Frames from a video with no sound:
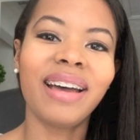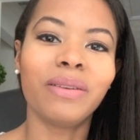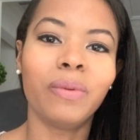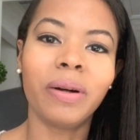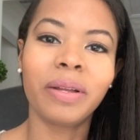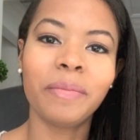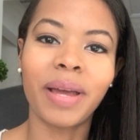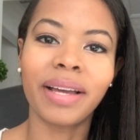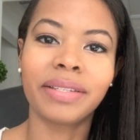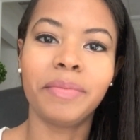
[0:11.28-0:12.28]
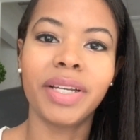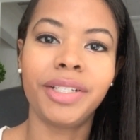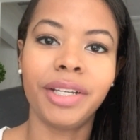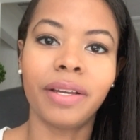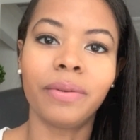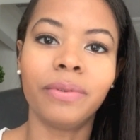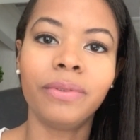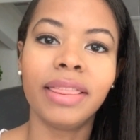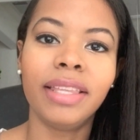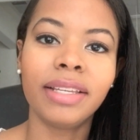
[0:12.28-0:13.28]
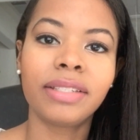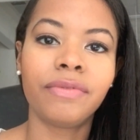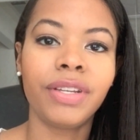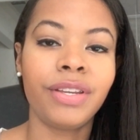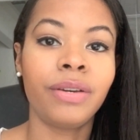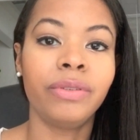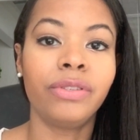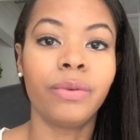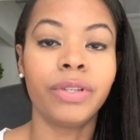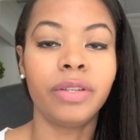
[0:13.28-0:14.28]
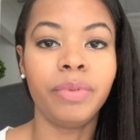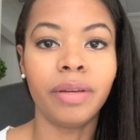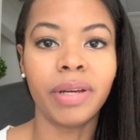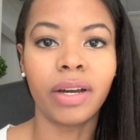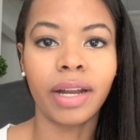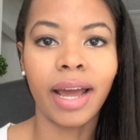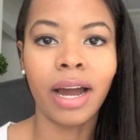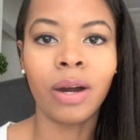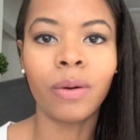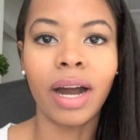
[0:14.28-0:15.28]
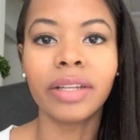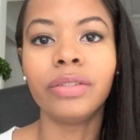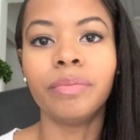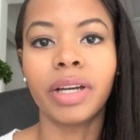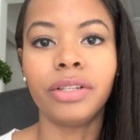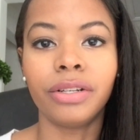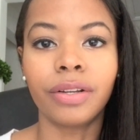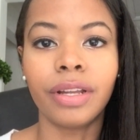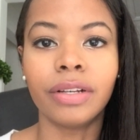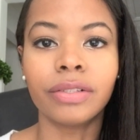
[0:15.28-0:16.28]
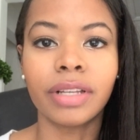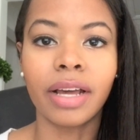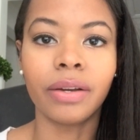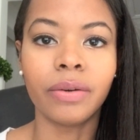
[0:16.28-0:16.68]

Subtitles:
welcome back to my channel. This video is going to be about how I do my gel nails at